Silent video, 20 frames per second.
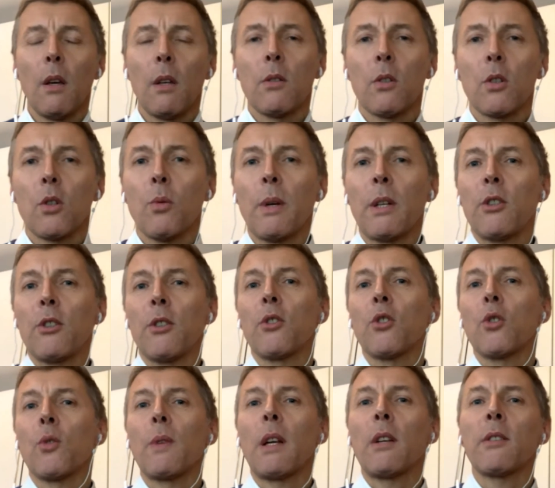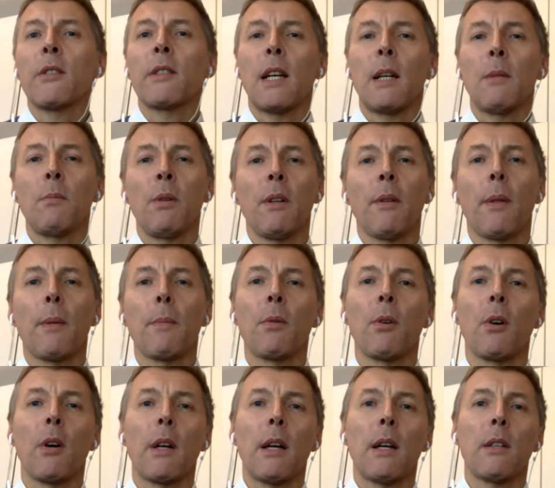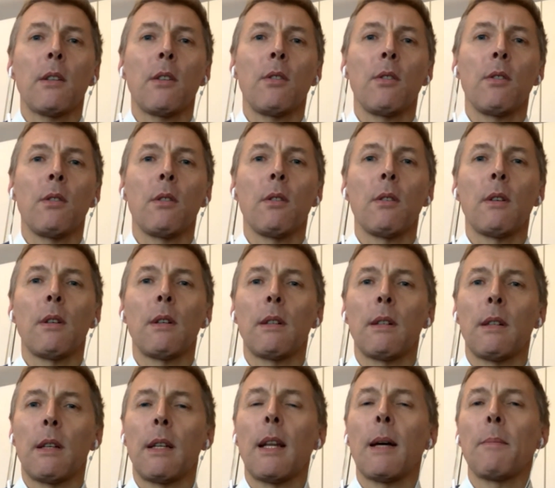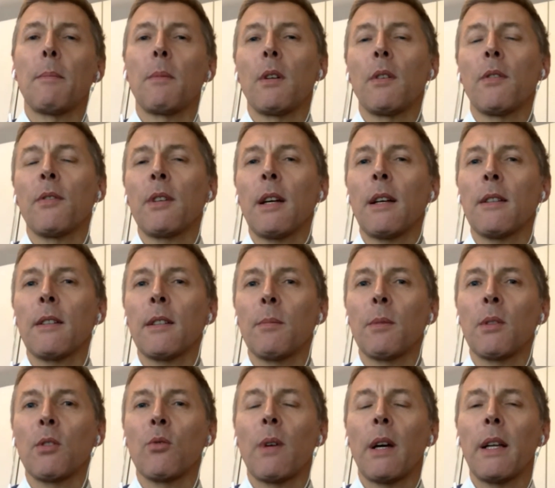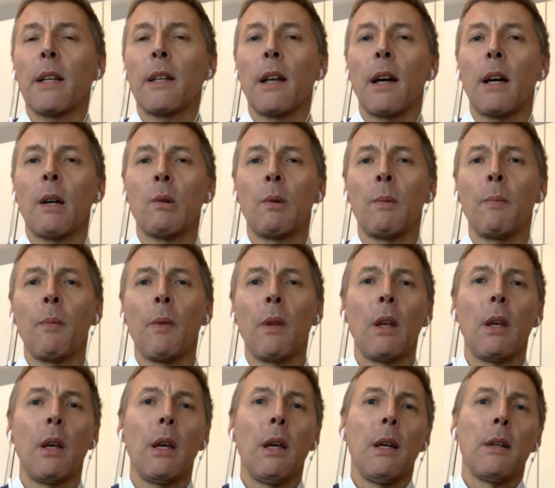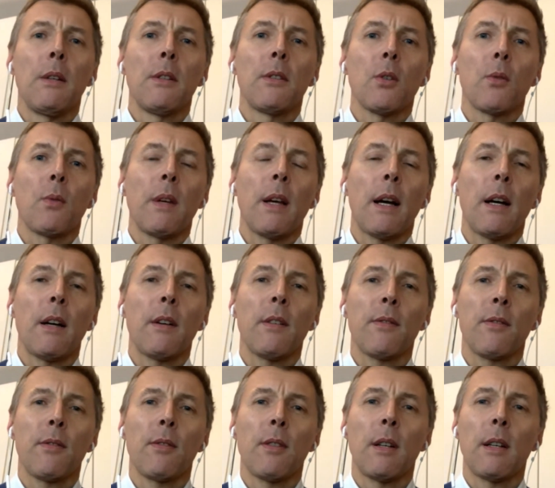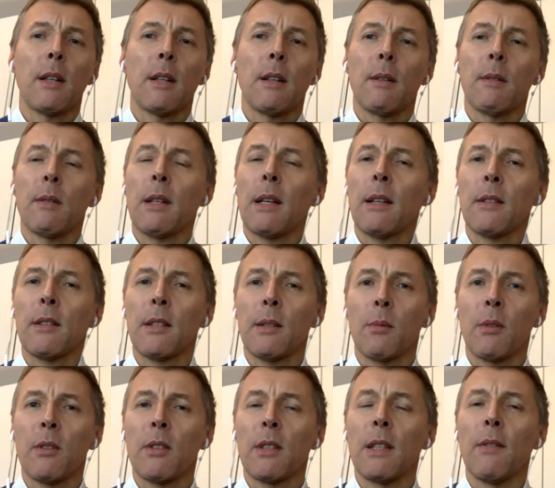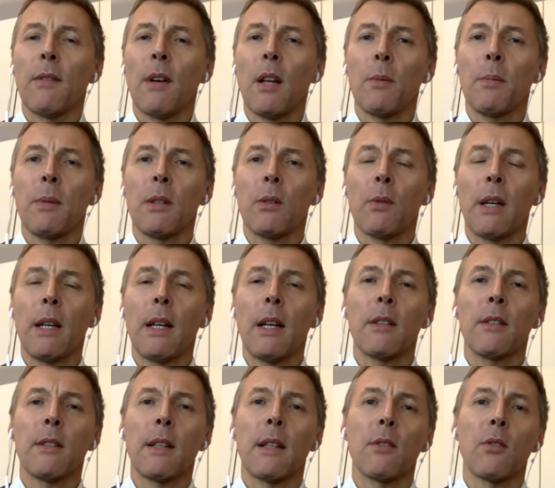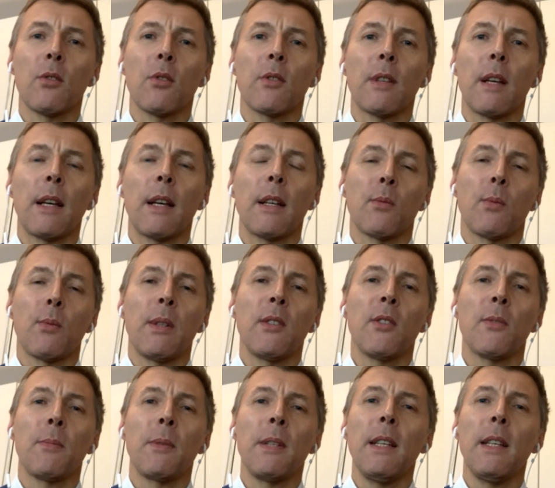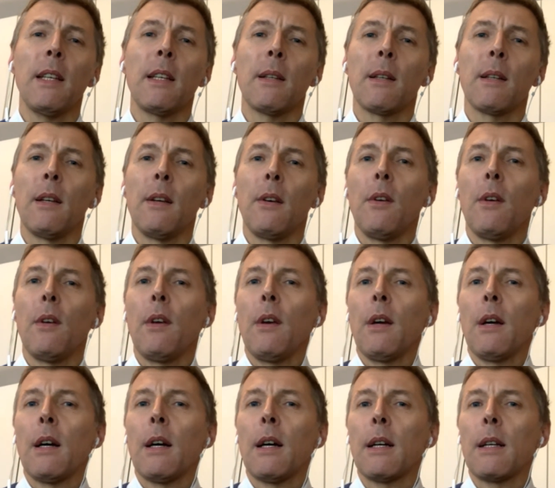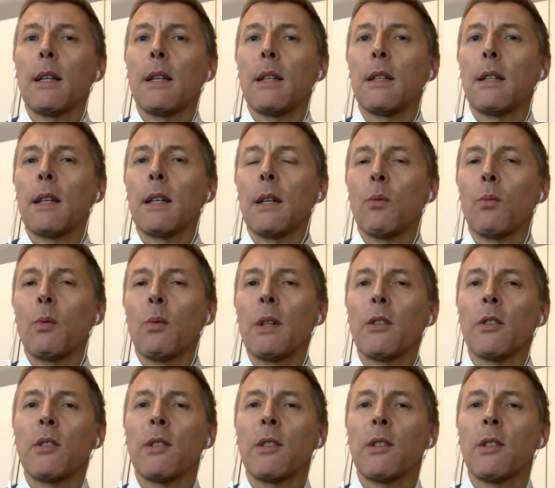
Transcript: Good question. So we are sampling the product to a number of customers right now. So we have uh, customers developing radar sensors as we speak, and uh, we'll